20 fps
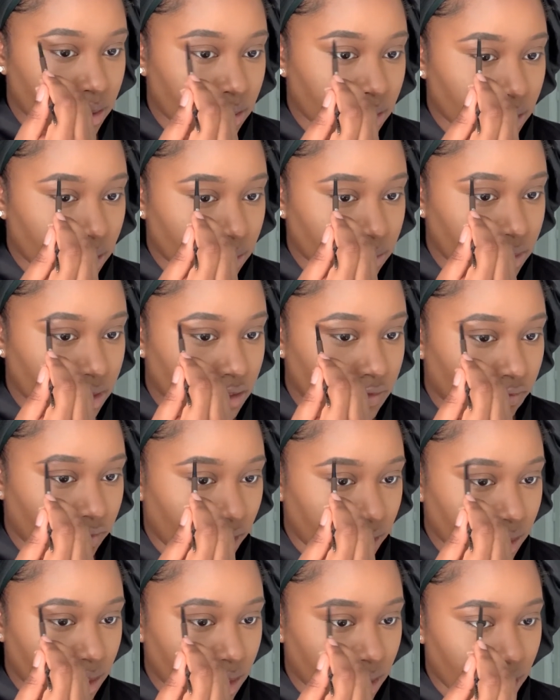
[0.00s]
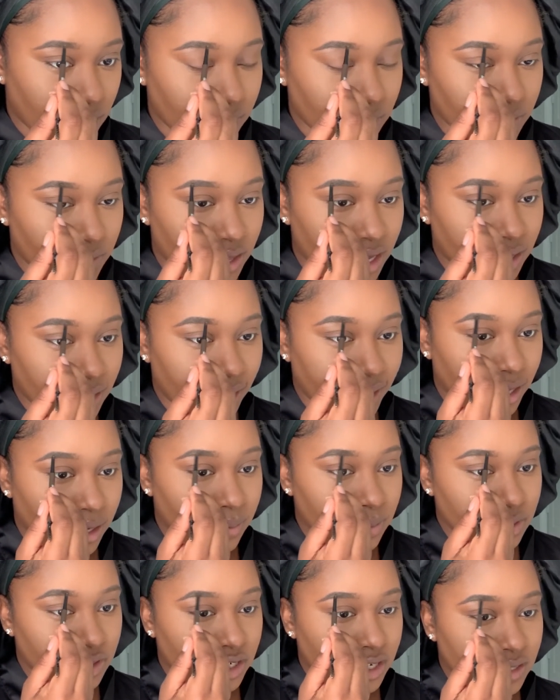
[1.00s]
you know, just fell in love with it. Like, it
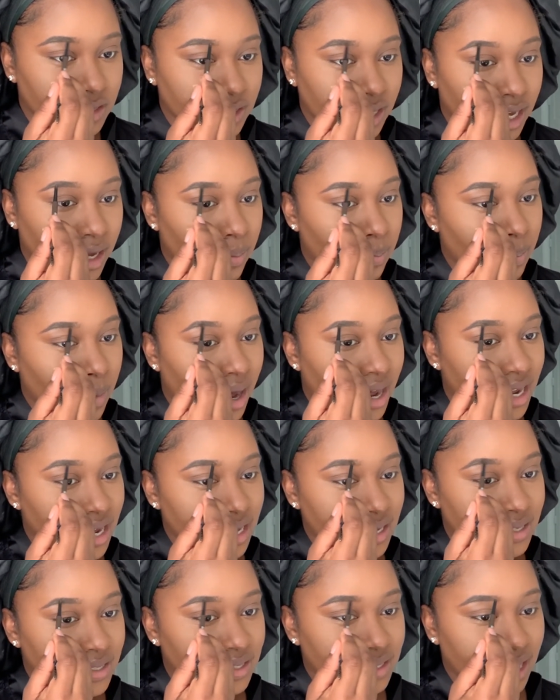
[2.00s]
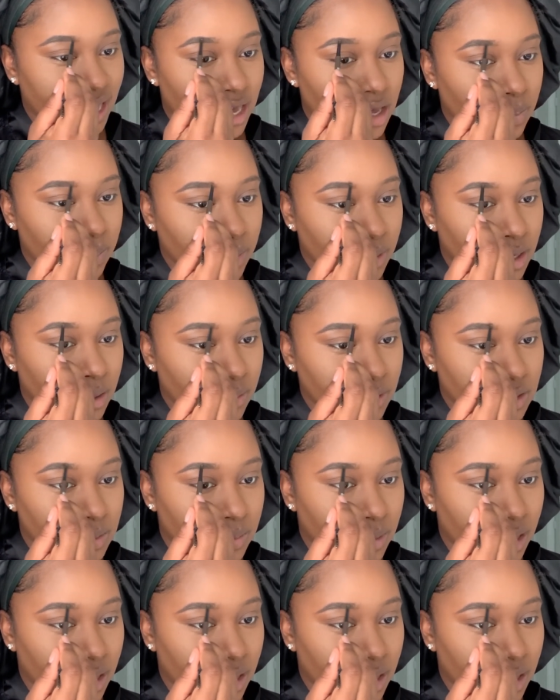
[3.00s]
was just like my escape. It was